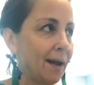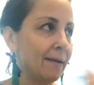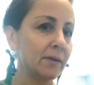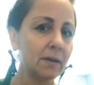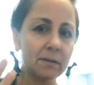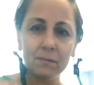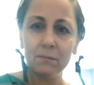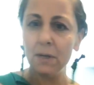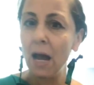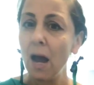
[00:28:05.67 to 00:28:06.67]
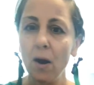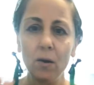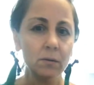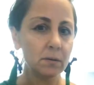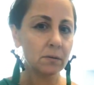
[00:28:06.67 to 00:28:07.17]
having some
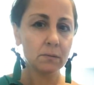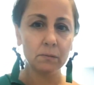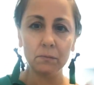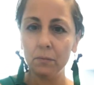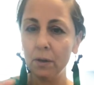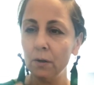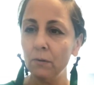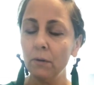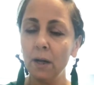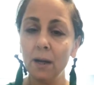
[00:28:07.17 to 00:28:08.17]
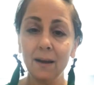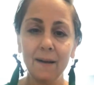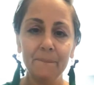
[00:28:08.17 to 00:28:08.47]
doubts, wondering,